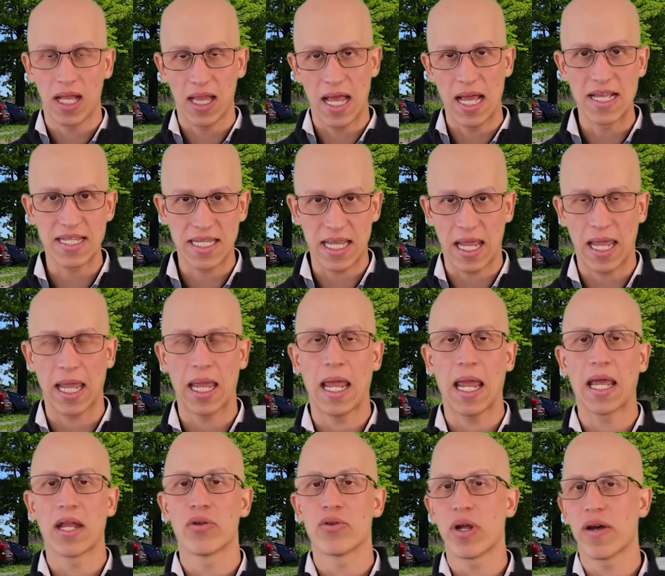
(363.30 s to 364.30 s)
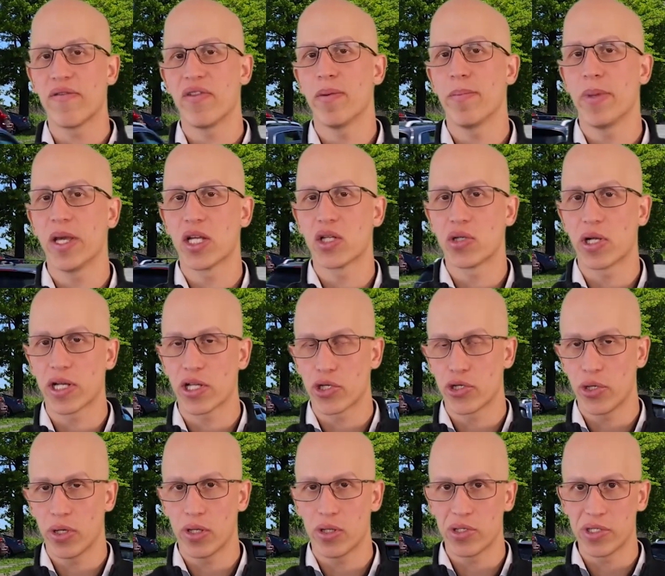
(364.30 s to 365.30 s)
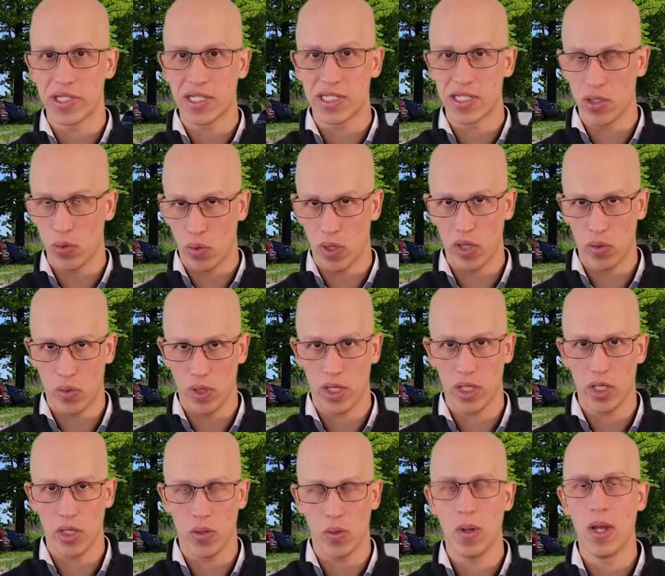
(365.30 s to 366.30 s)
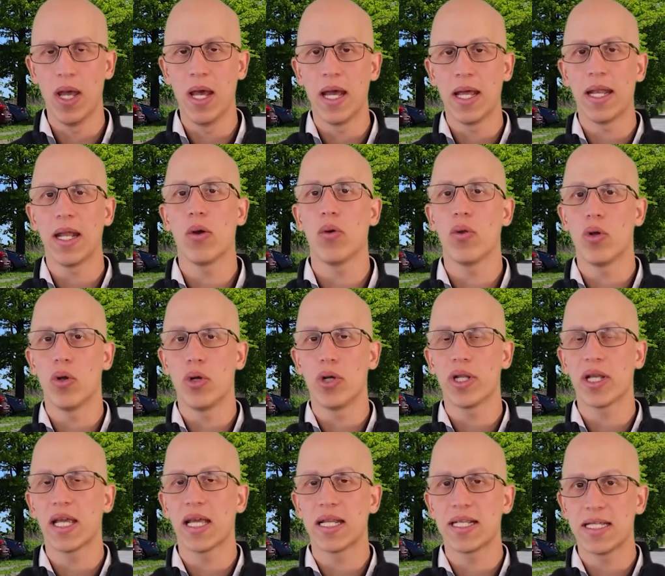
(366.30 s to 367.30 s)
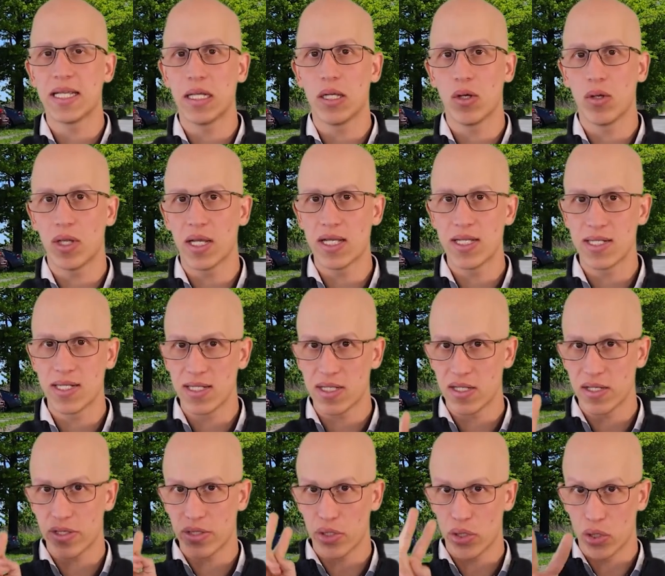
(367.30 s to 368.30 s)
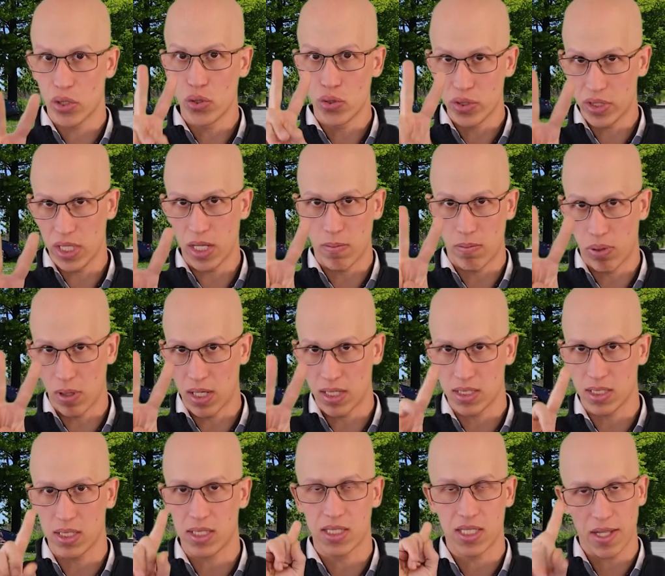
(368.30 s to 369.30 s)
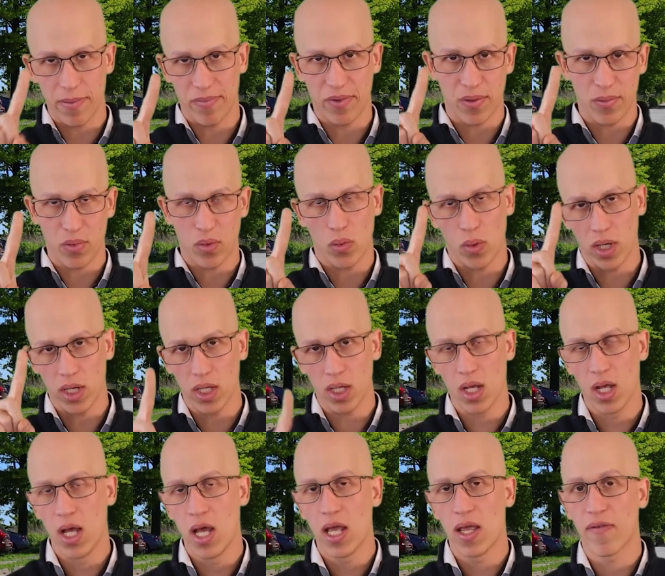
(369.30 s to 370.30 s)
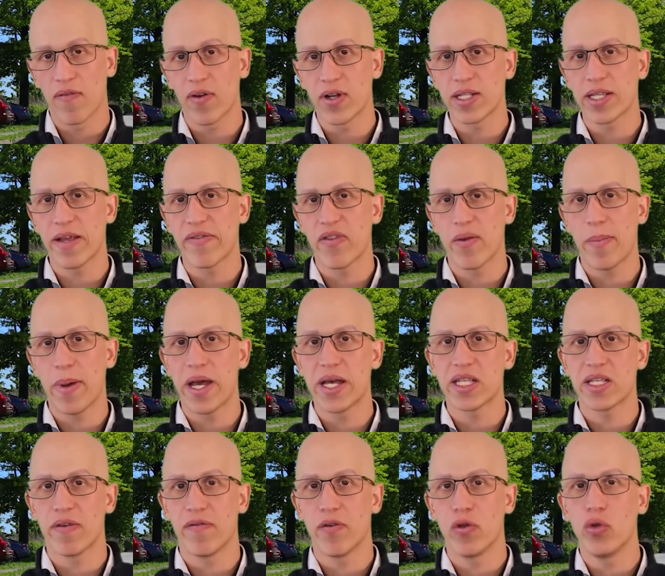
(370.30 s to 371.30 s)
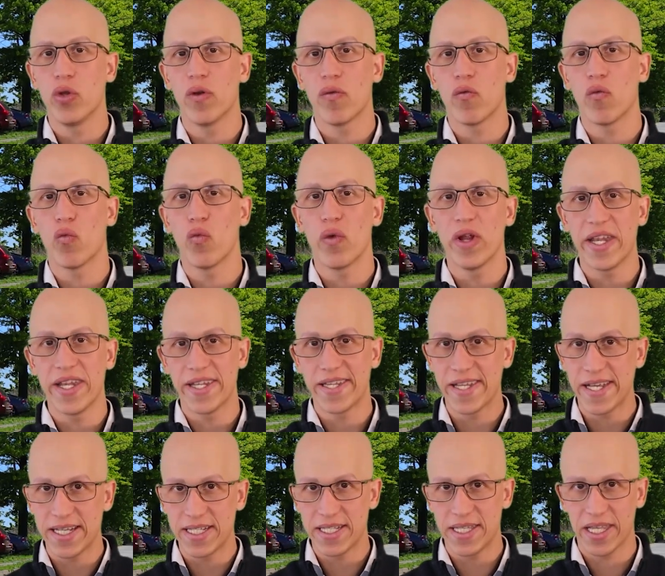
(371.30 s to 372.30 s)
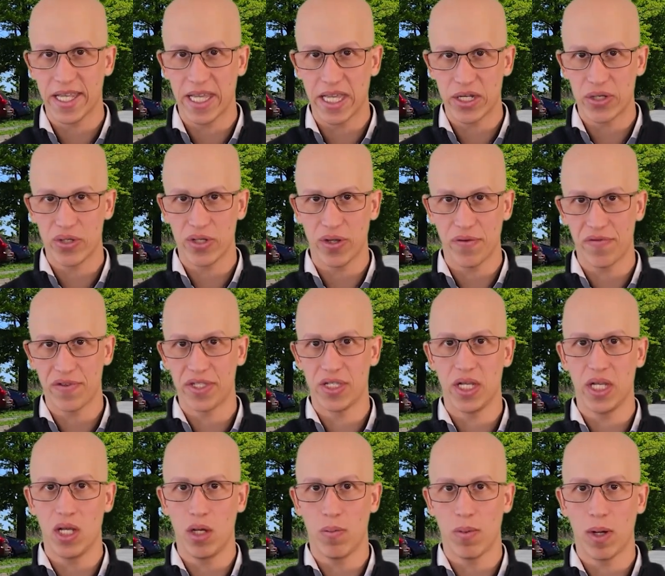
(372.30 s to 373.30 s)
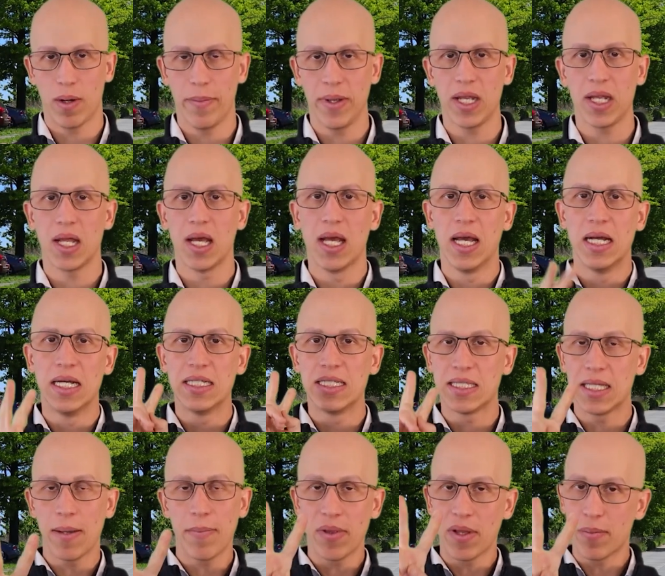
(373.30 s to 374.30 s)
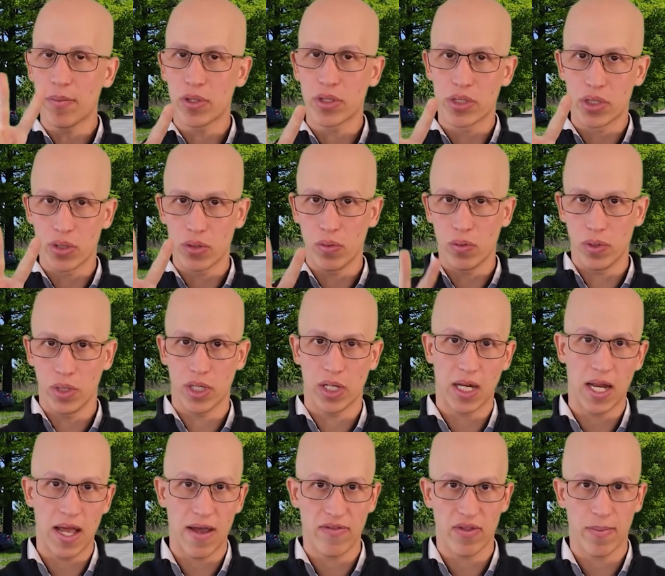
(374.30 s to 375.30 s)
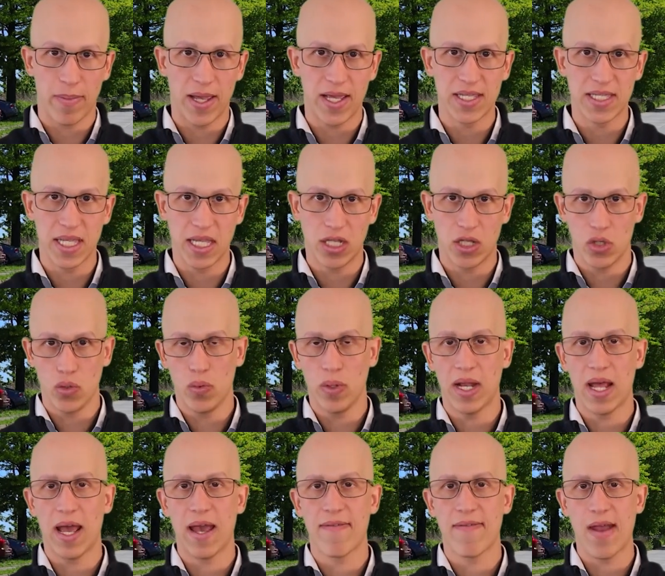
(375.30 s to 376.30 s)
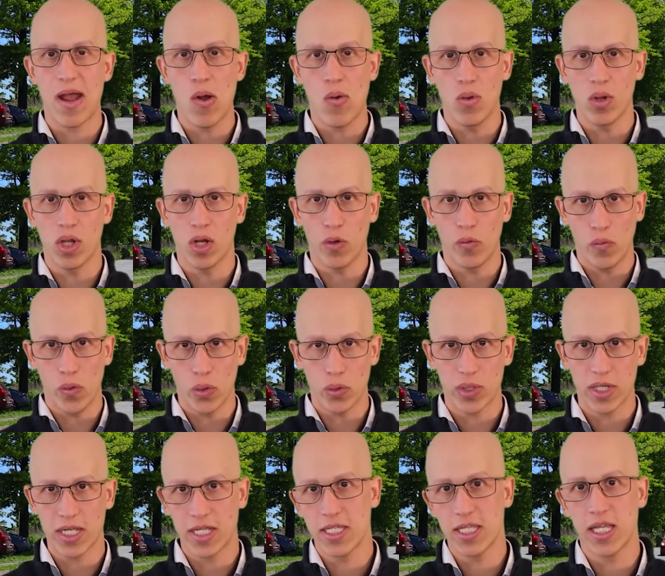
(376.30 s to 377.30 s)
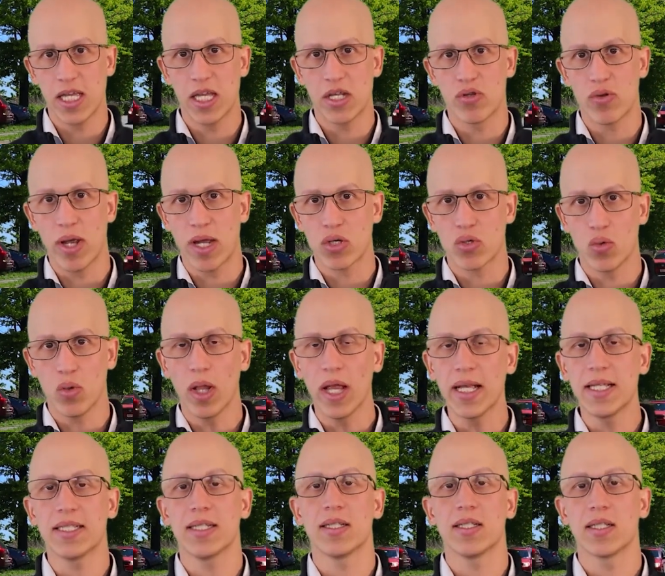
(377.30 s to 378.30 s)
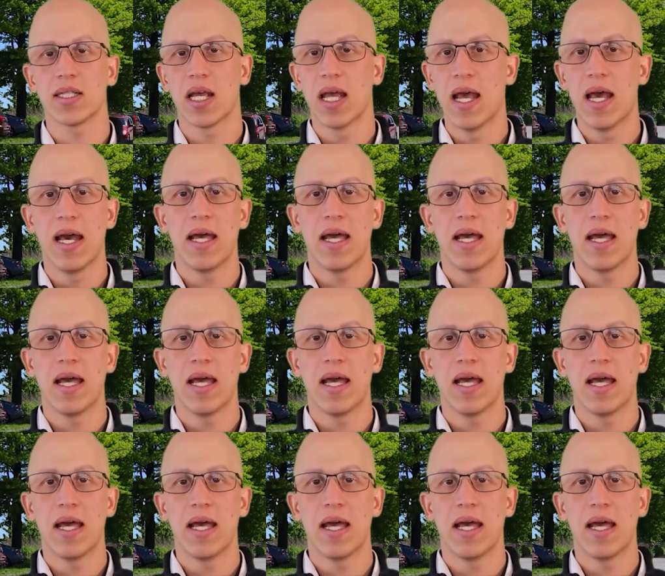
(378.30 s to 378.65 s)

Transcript: Class A and driving the big truck trailers is the way you want to go. Now, in order to get a CDL license, there's a two-step process. Step number one, you first have to pass a few different written tests to get yourself a CDL permit. Step number two, you're going to have to pass a 2.5-hour long road test to get your actual license.